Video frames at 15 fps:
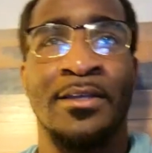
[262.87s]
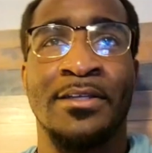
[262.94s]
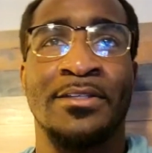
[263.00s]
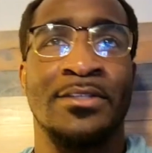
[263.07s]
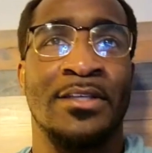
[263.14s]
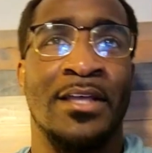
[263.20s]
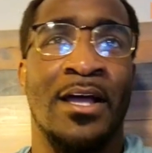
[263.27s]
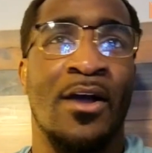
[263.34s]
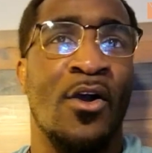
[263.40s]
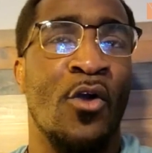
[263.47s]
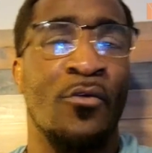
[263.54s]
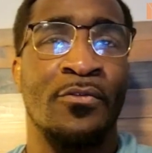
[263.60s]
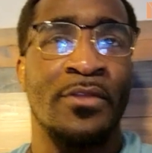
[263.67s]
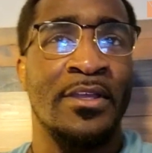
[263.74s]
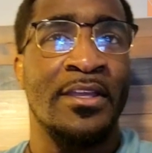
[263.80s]
Mm-hmm.
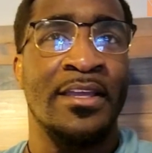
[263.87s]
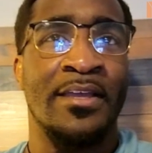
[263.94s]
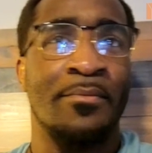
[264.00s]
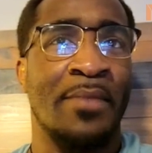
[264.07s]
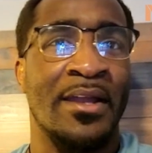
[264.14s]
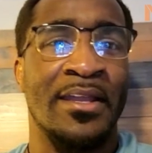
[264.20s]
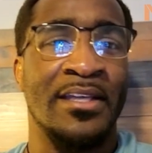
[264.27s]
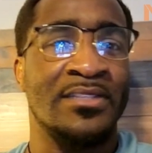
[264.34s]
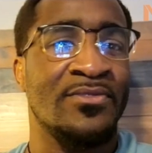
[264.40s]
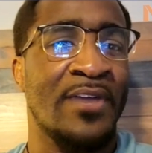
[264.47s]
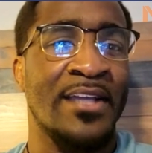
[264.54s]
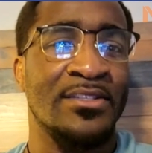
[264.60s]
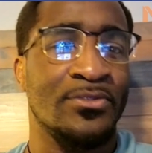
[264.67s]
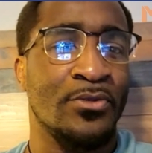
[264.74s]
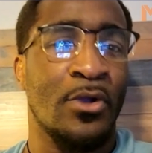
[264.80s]
Hopefully my next
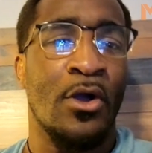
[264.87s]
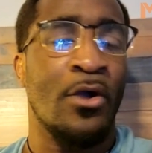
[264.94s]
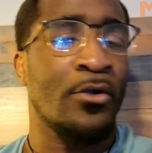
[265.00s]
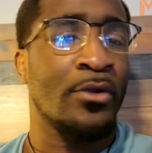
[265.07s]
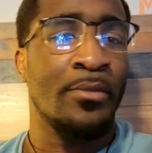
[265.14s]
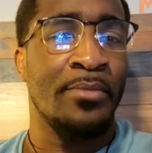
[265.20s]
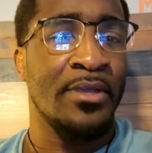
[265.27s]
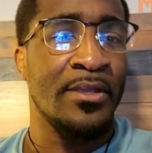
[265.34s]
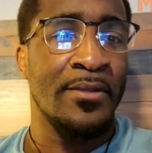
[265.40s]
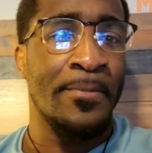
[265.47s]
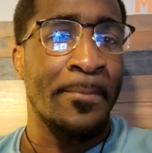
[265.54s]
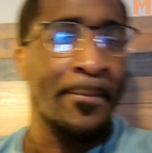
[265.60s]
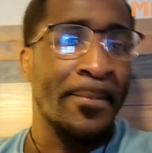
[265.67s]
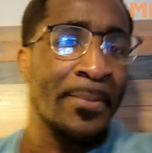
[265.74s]
fights are all going to be